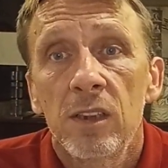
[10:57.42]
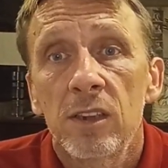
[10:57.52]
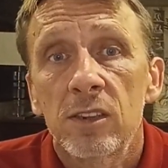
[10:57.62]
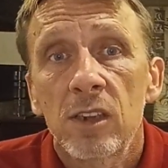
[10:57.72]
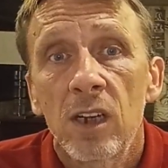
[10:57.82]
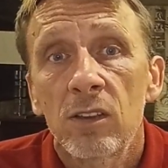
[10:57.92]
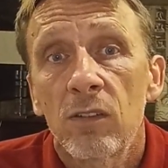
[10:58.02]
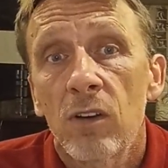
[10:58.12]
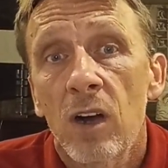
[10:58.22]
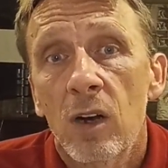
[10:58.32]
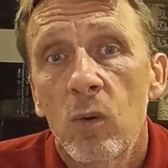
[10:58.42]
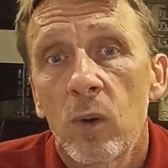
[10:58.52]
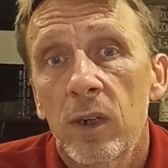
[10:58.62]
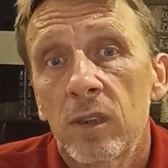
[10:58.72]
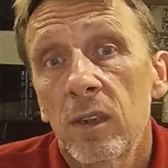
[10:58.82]
He's kind of
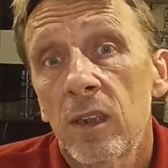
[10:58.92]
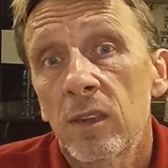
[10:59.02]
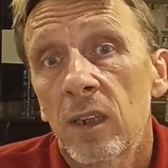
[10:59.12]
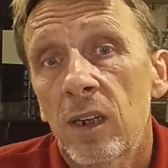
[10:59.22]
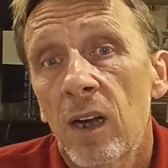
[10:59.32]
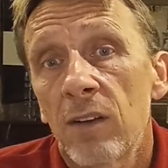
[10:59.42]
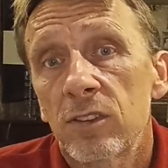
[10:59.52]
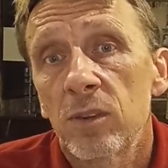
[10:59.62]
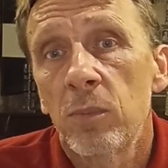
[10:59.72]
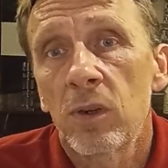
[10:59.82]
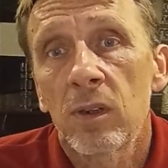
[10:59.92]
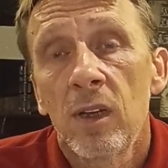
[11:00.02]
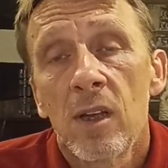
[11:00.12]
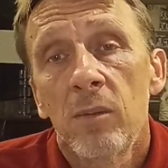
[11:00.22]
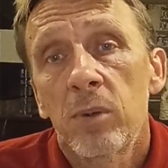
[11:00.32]
awkward and
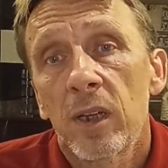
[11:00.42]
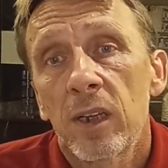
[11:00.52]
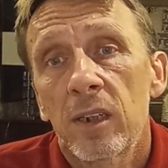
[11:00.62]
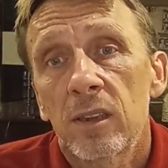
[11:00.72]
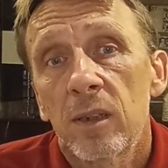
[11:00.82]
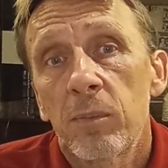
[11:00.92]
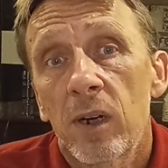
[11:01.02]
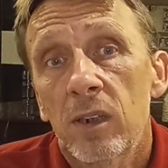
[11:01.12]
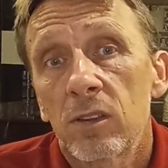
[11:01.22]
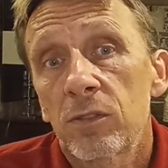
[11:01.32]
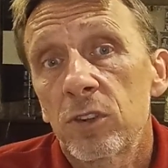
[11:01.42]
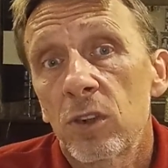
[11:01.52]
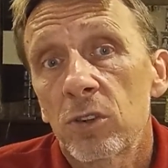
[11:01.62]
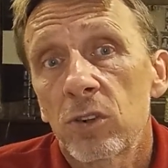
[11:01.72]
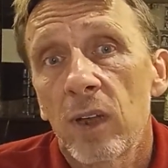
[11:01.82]
uncomfortable playing the part of
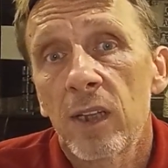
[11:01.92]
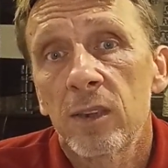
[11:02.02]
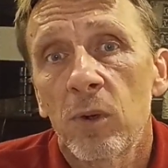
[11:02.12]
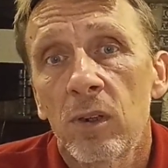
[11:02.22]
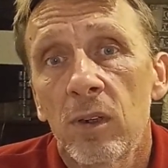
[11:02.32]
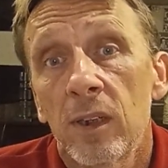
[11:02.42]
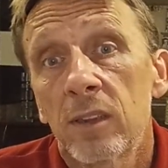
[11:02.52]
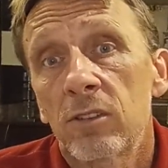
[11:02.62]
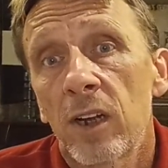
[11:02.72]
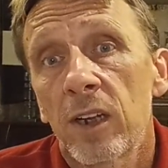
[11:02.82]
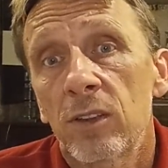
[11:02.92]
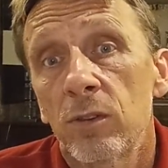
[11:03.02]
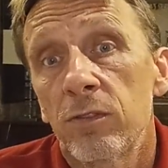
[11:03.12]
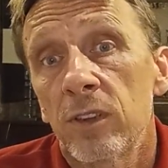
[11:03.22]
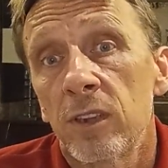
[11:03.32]
social animal and trying
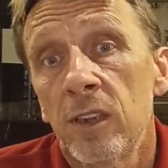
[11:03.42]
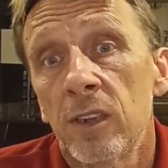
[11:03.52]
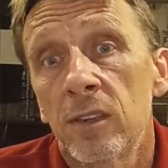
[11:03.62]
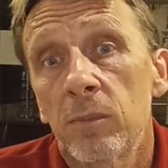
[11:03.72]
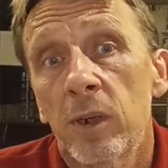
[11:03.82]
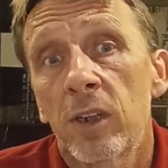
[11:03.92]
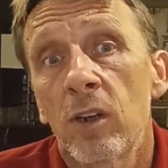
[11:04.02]
to fit in by